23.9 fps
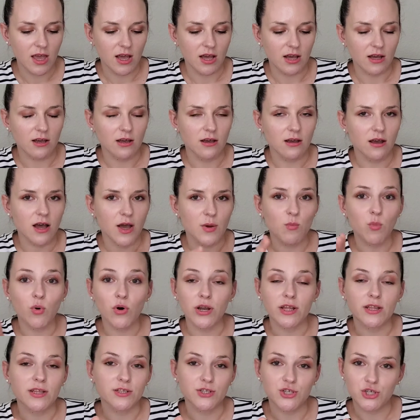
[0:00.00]
I bought
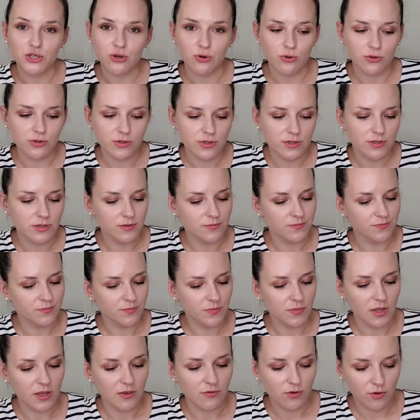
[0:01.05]
it at Joss,
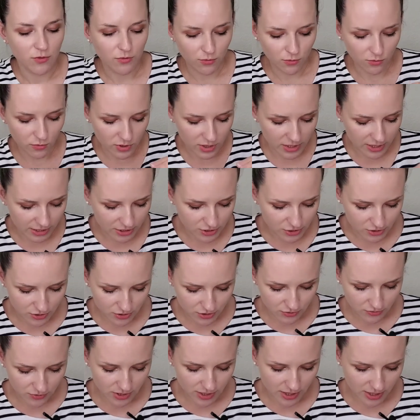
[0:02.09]
if you would like to
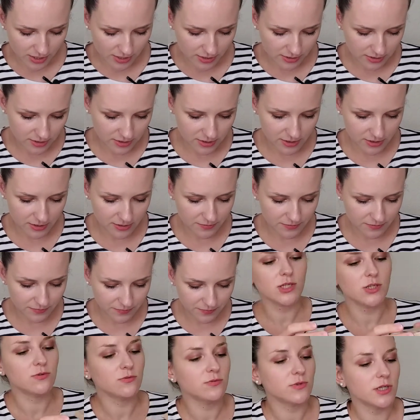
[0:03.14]
know that.
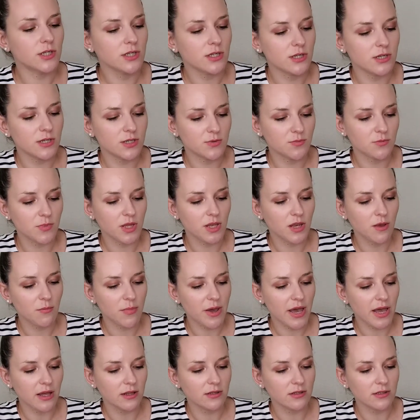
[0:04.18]
Another one is mini
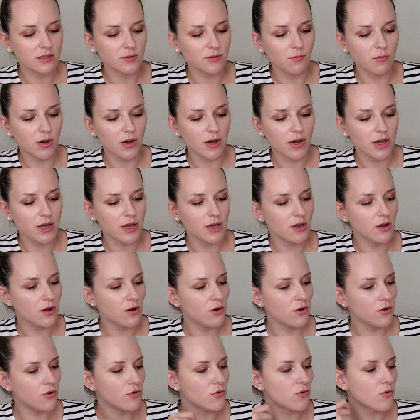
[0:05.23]
palette by
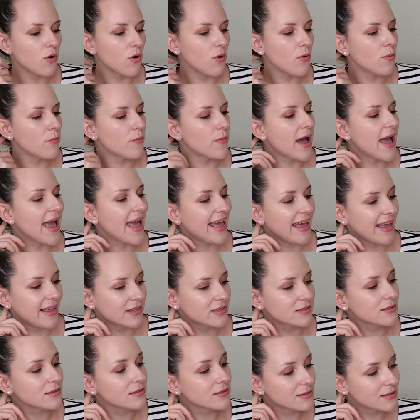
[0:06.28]
Rome
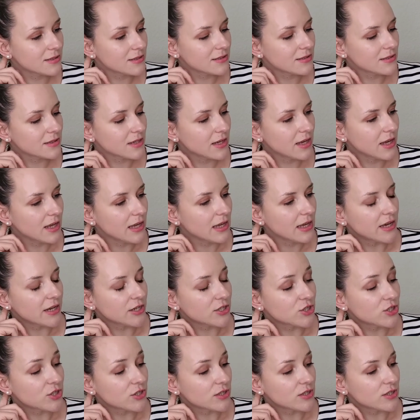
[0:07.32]
End.
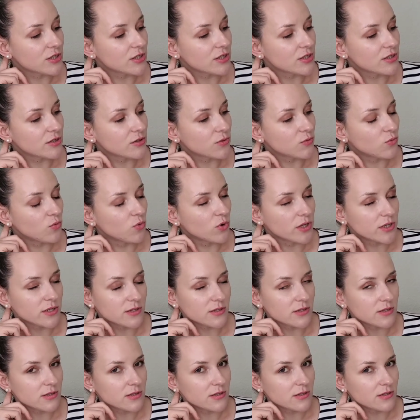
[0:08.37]
Actually
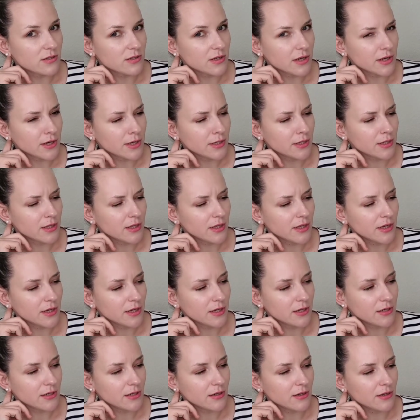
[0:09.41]
was kind of
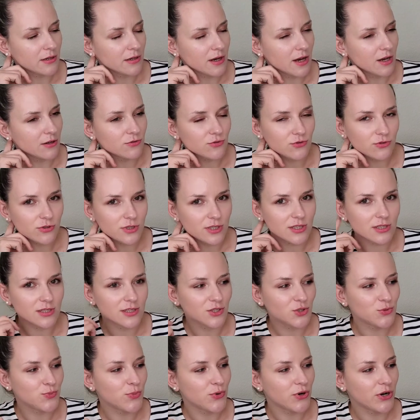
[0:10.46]
like, how to read
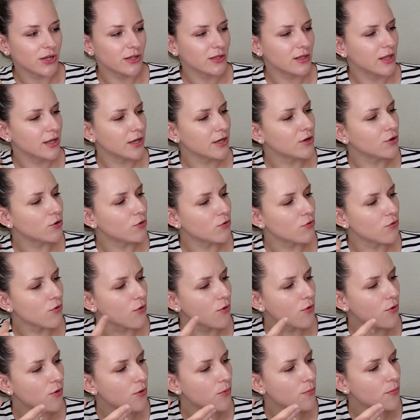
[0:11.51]
this brand, like
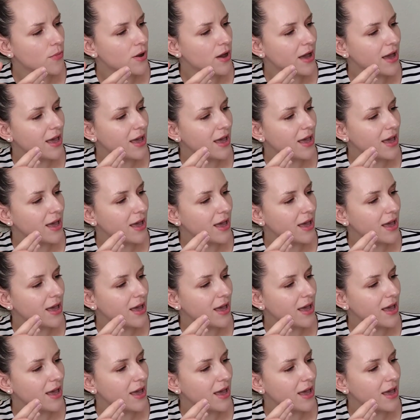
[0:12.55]
Rome